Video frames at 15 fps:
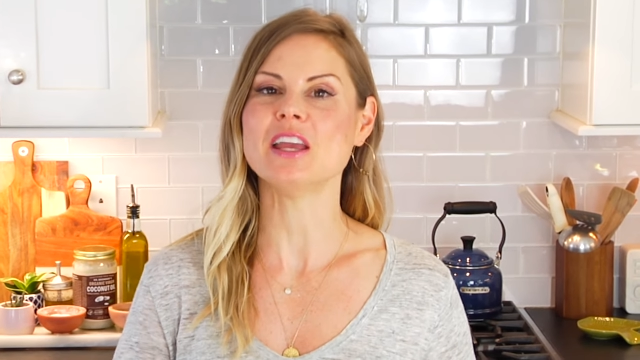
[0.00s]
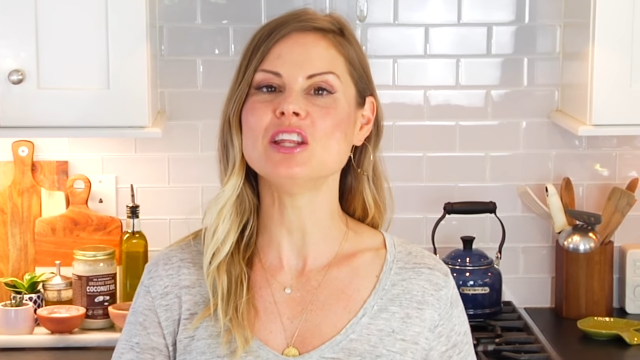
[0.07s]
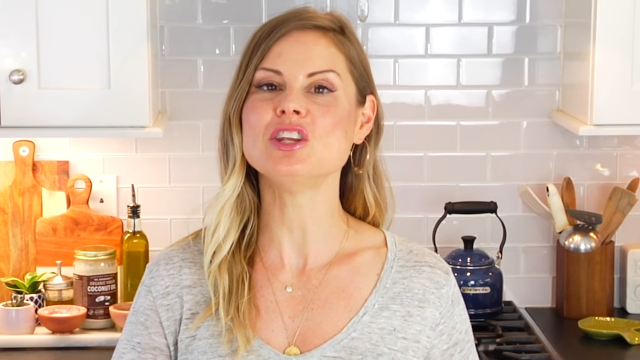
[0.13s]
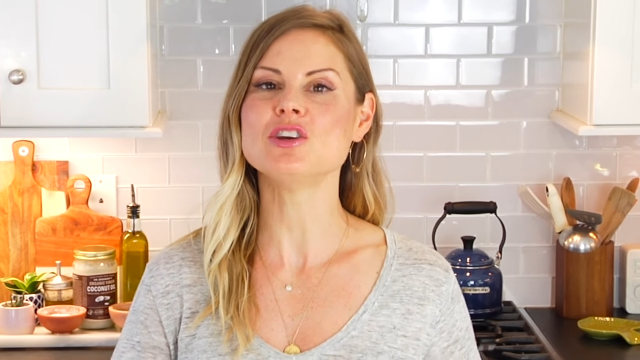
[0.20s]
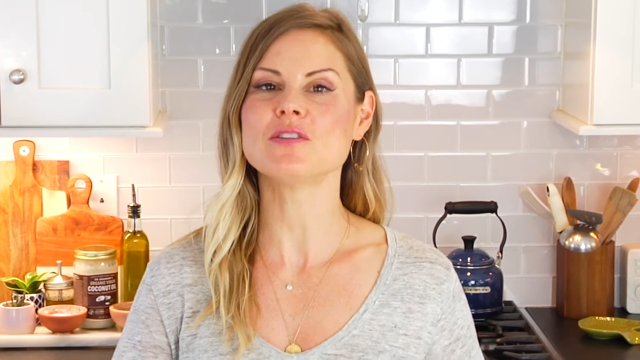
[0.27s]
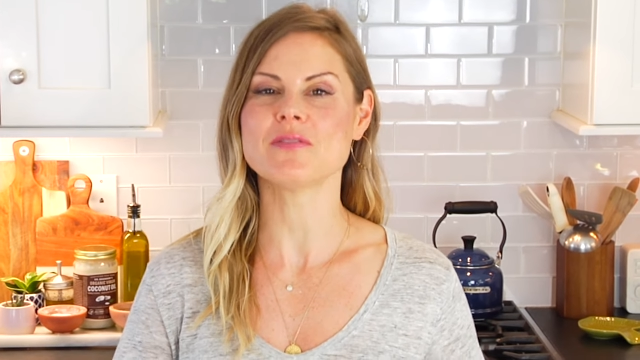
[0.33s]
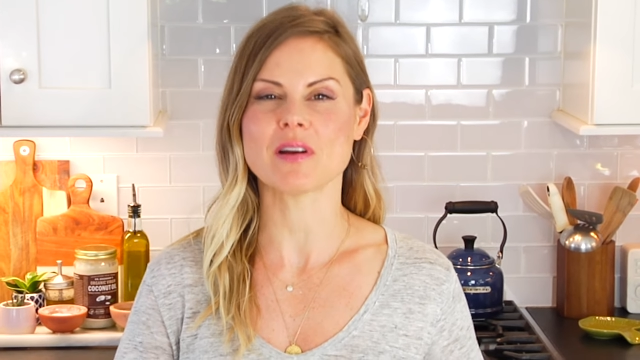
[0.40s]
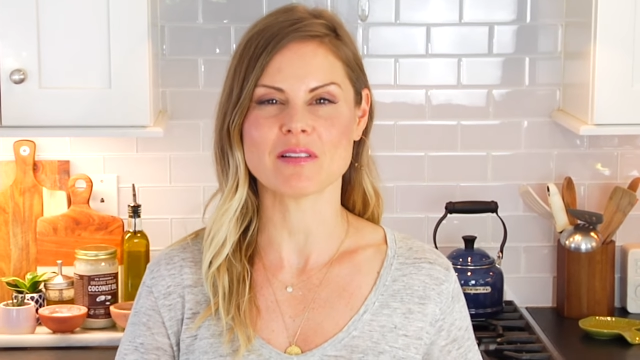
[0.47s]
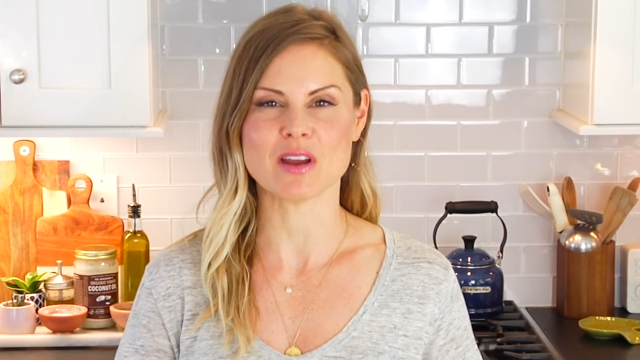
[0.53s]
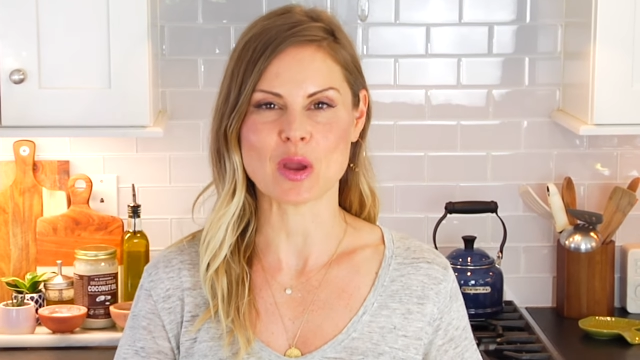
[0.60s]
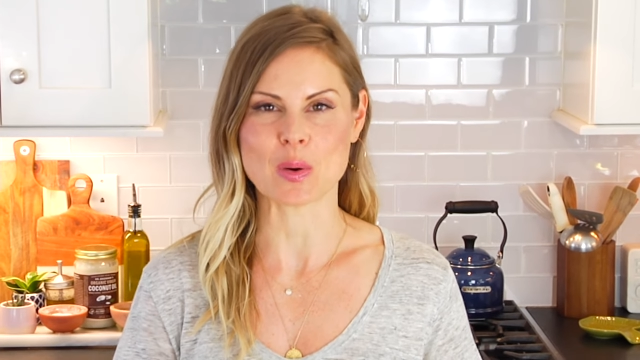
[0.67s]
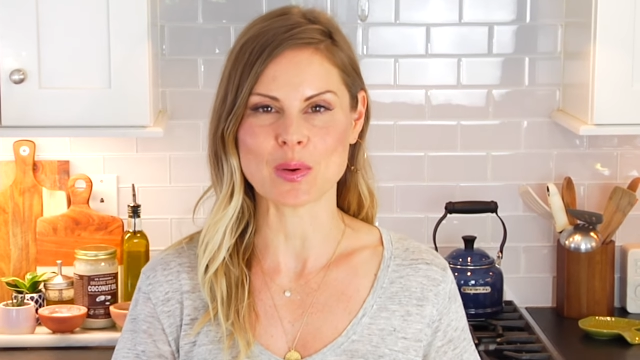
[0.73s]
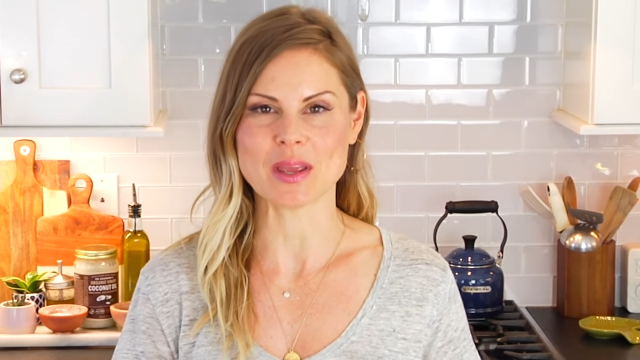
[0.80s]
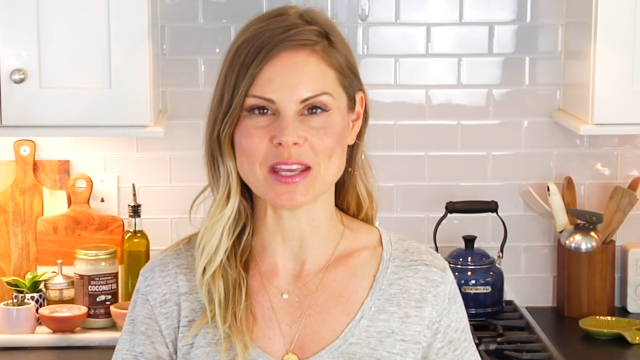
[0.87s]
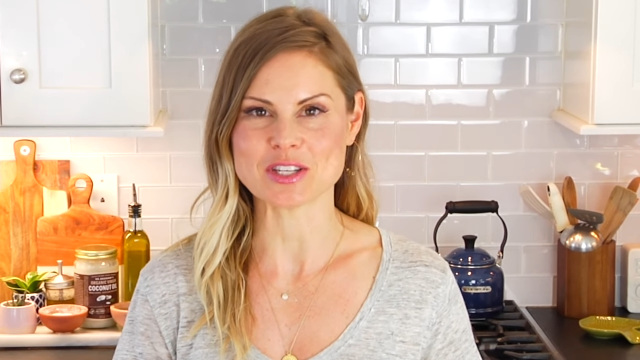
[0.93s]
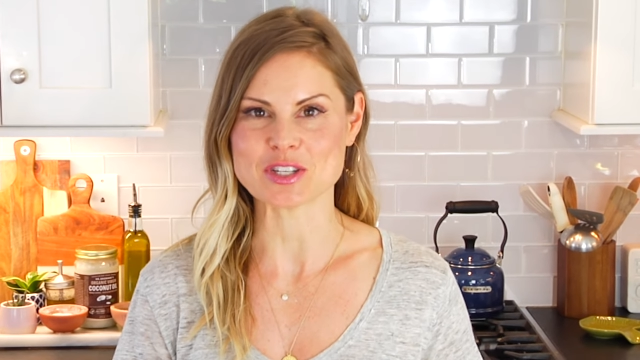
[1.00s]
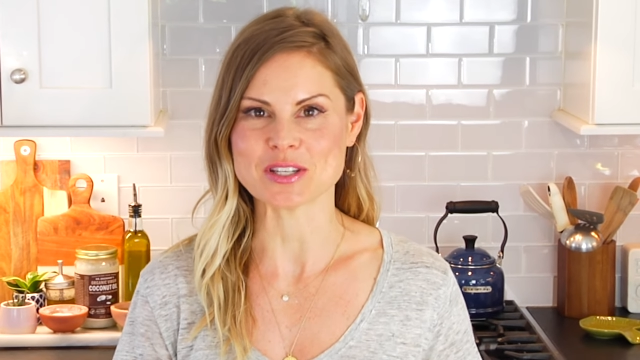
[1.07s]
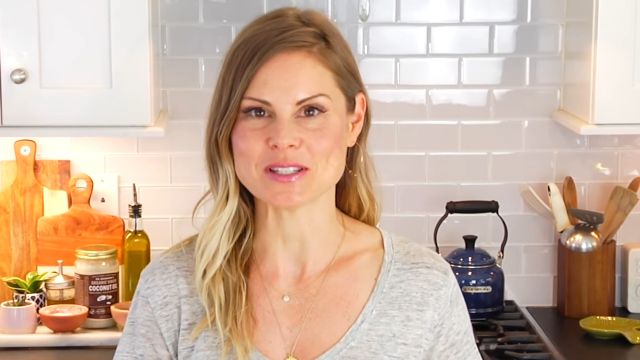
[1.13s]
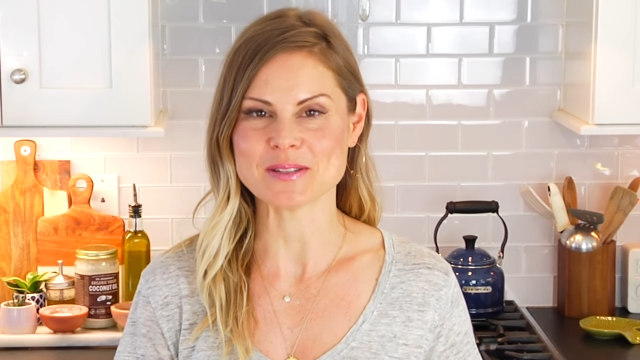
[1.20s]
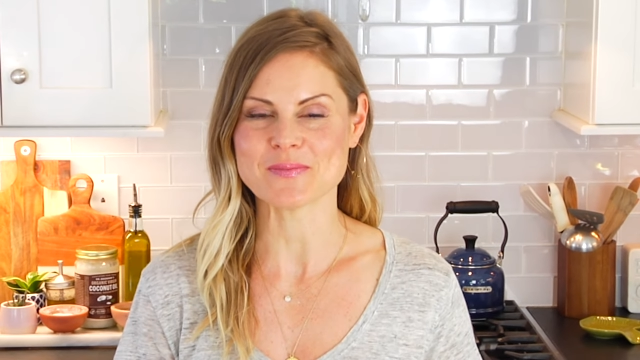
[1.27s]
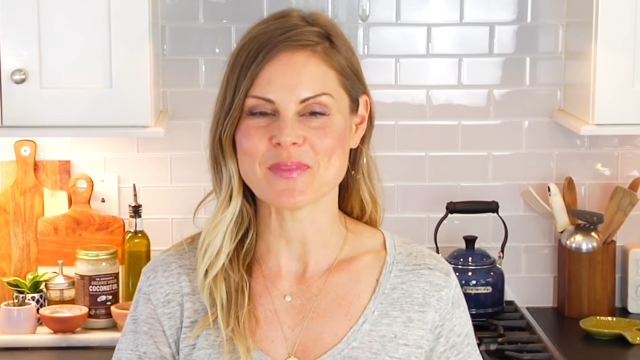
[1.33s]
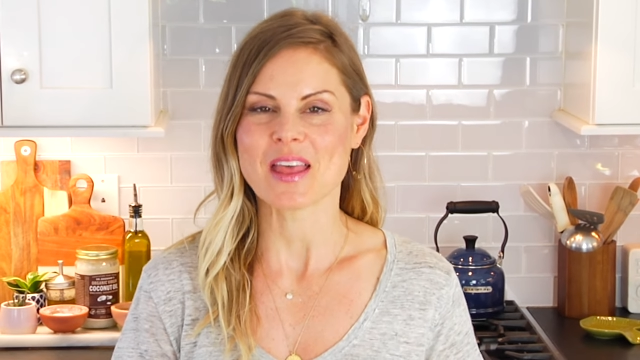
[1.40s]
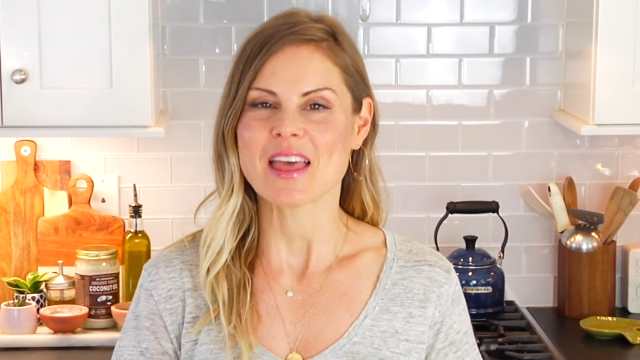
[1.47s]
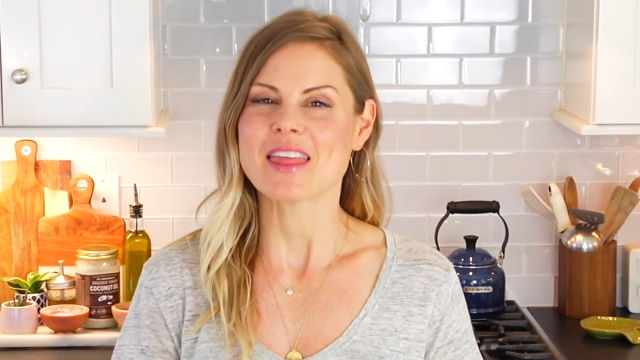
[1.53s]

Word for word: in your very own kitchens.